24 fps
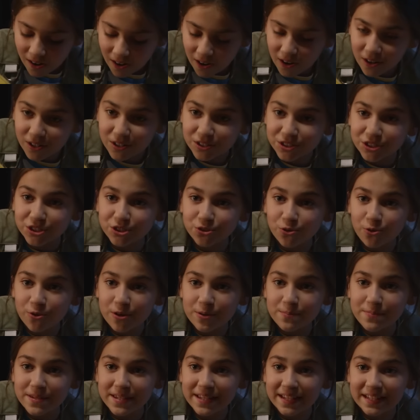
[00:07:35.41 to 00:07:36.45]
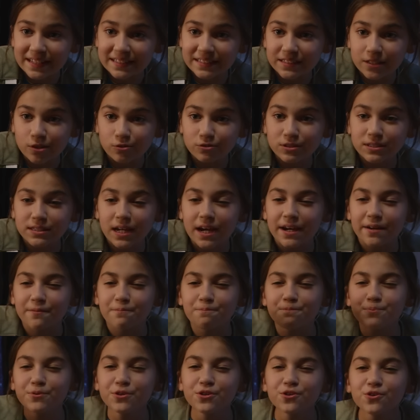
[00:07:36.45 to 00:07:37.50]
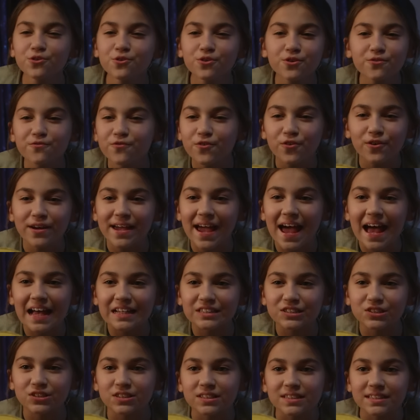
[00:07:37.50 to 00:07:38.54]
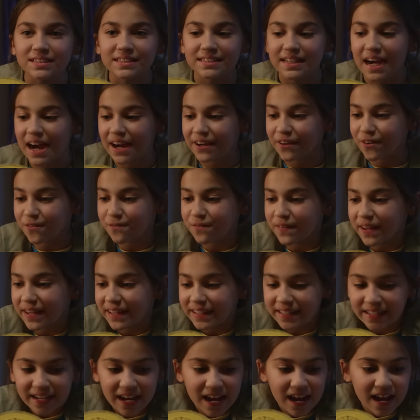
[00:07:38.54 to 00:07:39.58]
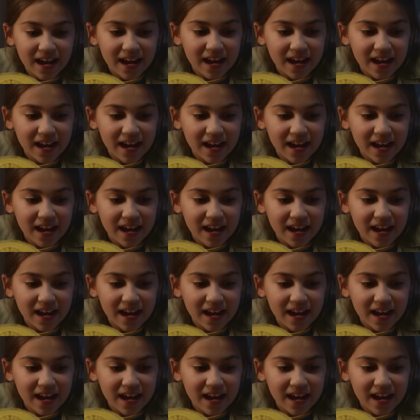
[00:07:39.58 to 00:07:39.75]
Our story begins outside a beautiful castle in Dinovania.